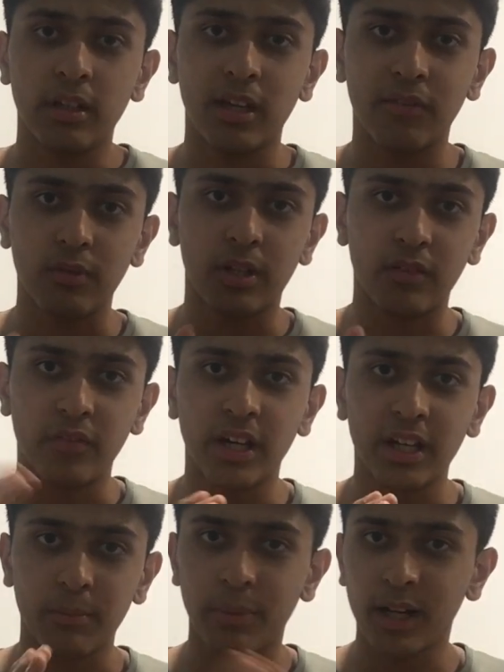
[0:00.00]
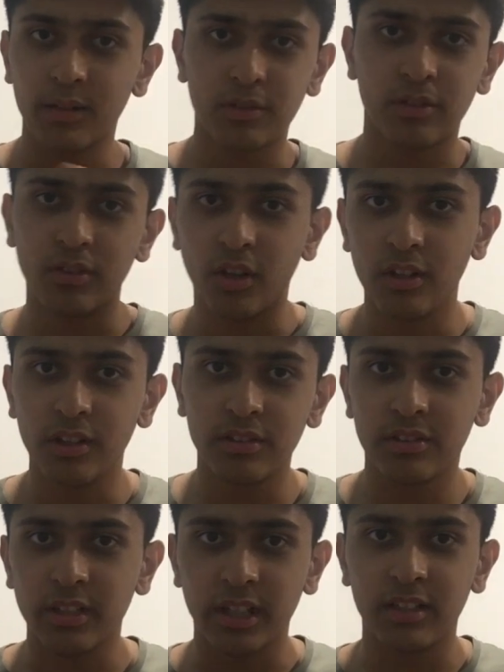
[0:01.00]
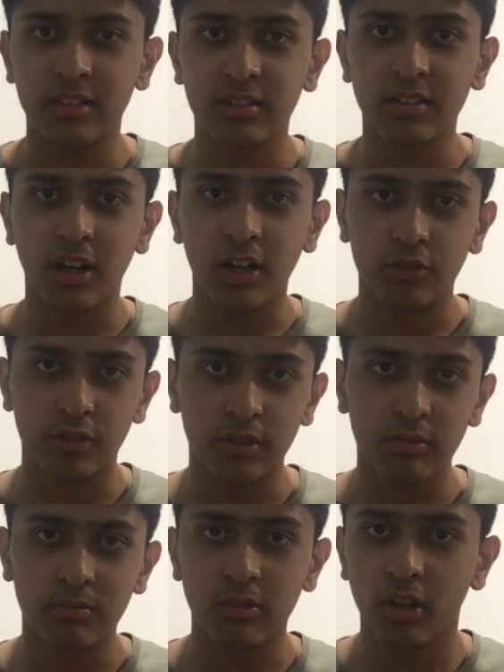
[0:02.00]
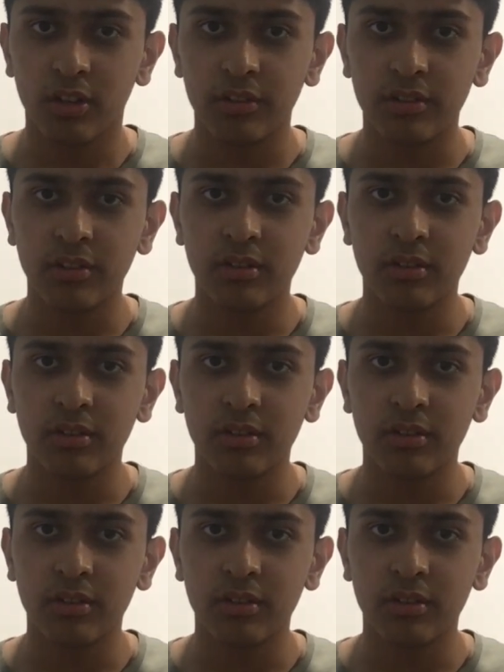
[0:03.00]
if converting pounds to dollars, it's $100.